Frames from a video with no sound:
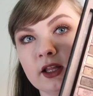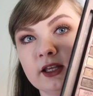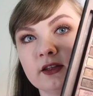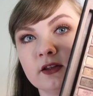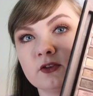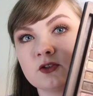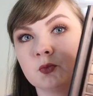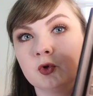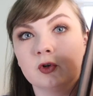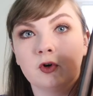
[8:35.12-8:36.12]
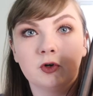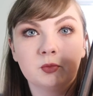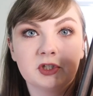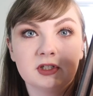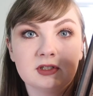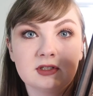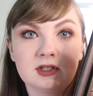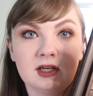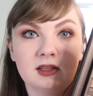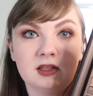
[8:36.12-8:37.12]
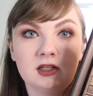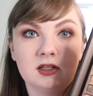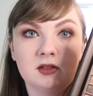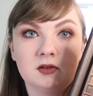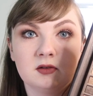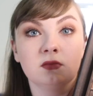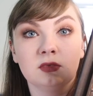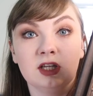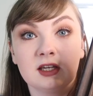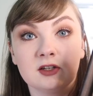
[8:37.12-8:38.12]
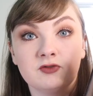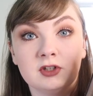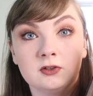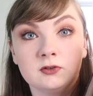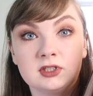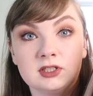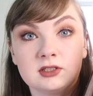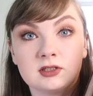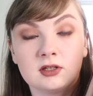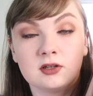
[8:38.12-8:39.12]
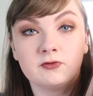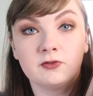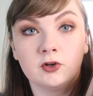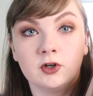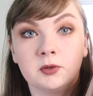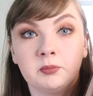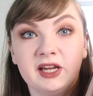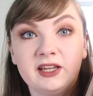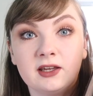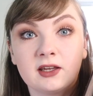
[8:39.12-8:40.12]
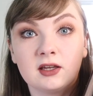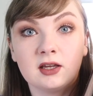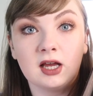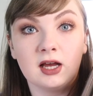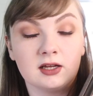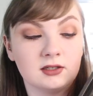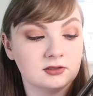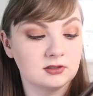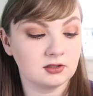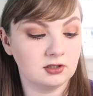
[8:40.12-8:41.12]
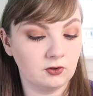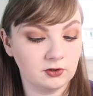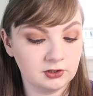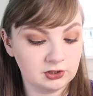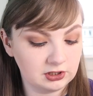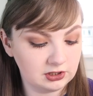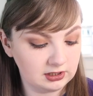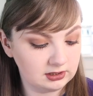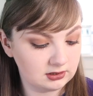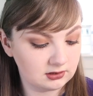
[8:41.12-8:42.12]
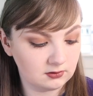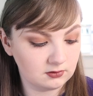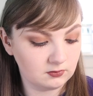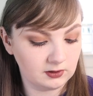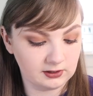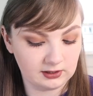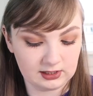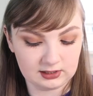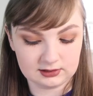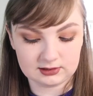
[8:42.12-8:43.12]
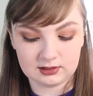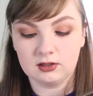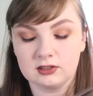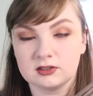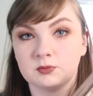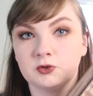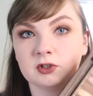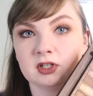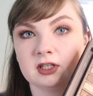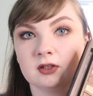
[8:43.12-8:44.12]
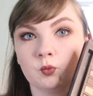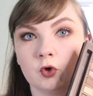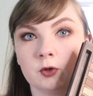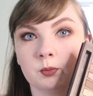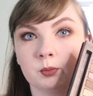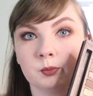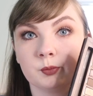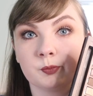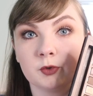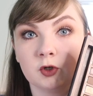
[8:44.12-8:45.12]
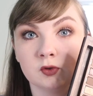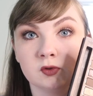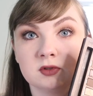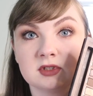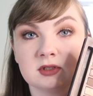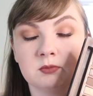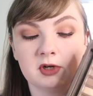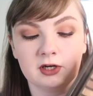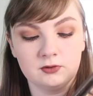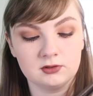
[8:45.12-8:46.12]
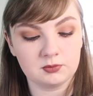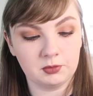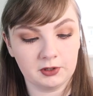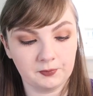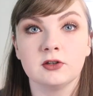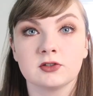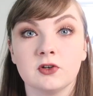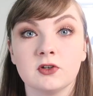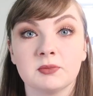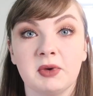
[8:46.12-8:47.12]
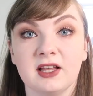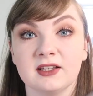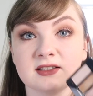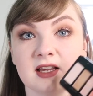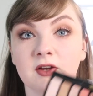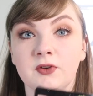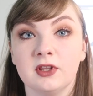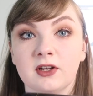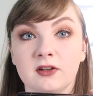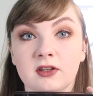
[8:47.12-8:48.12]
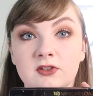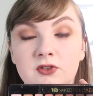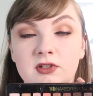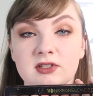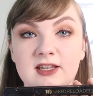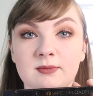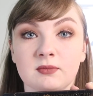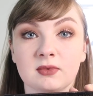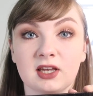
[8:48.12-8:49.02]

I like that there's more options in the Naked Reloaded for pink and orangey shades, whereas that's more like warm golds and browns. But there's lots of palettes out there that do the same